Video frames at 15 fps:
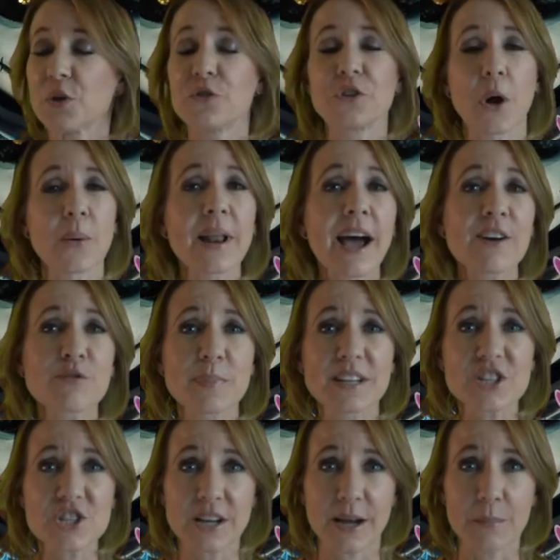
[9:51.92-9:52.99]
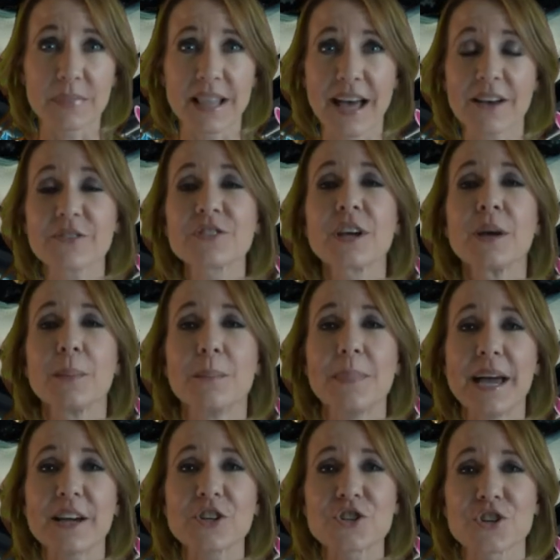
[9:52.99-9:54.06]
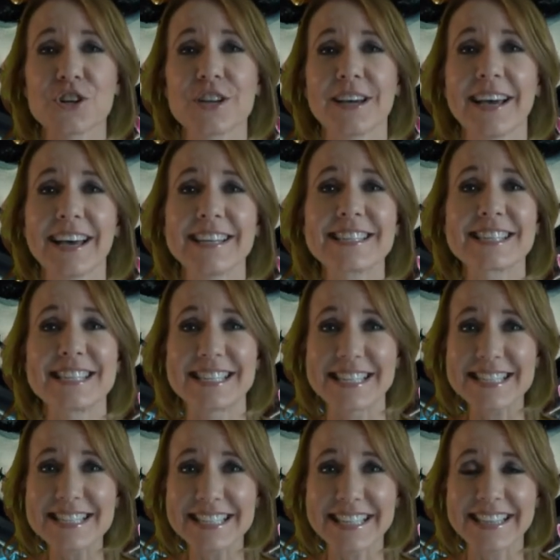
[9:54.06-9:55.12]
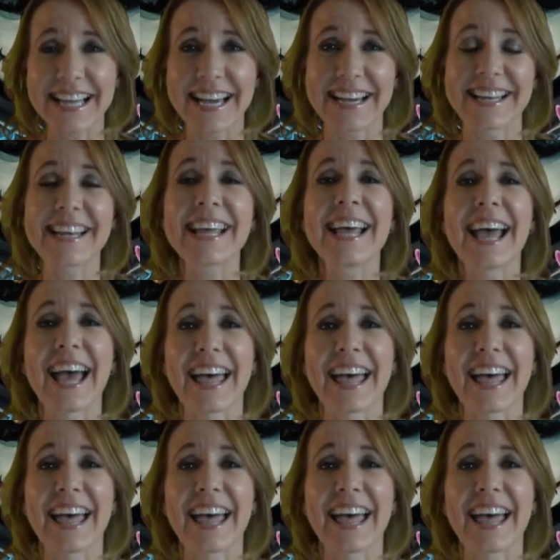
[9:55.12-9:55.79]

you don't have much time left, make sure you head to Disneyland,